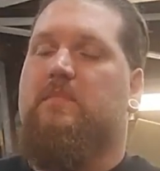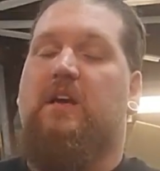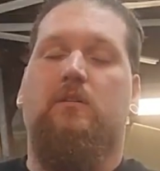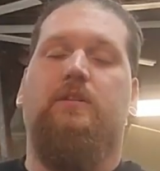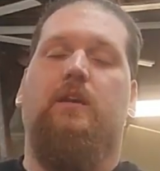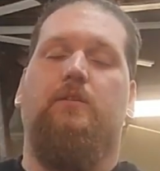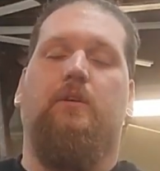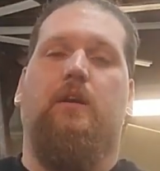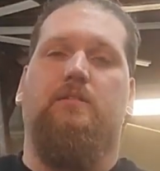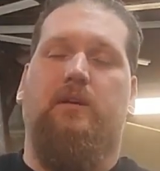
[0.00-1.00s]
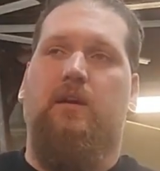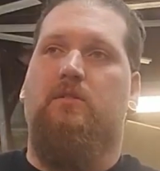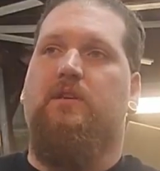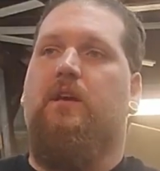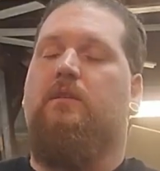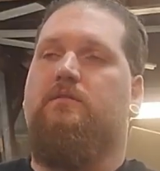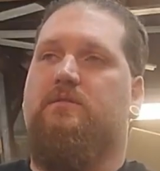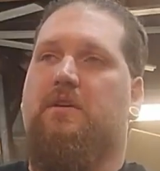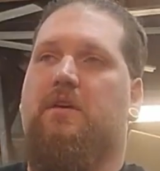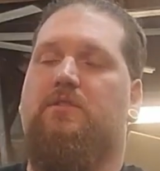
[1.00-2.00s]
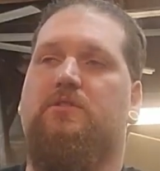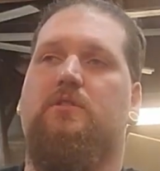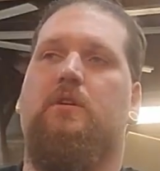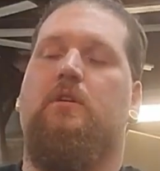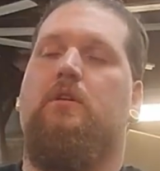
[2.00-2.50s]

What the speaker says: entertain you guys, entertain, teach,